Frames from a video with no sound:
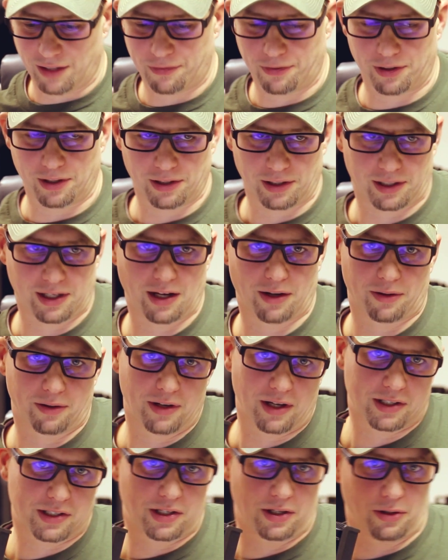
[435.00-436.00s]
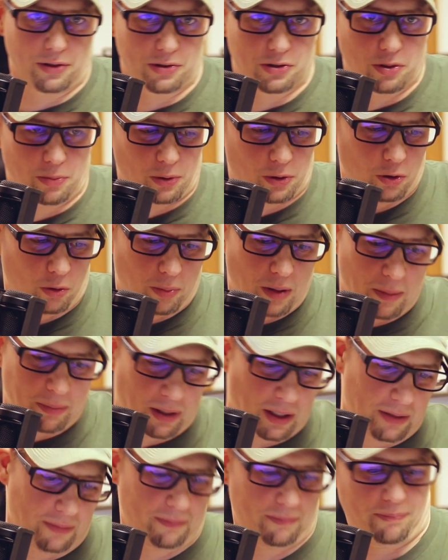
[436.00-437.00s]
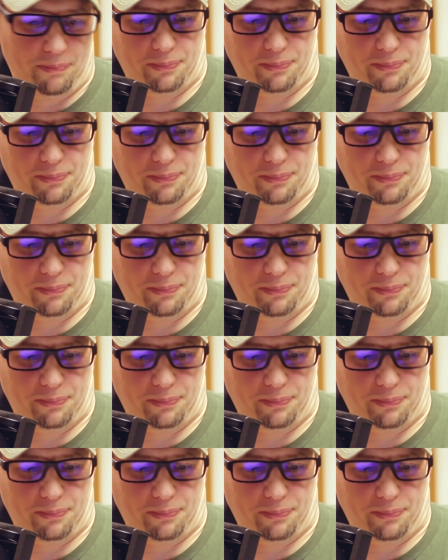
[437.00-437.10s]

left it on the counter next to your super cool pumpkin.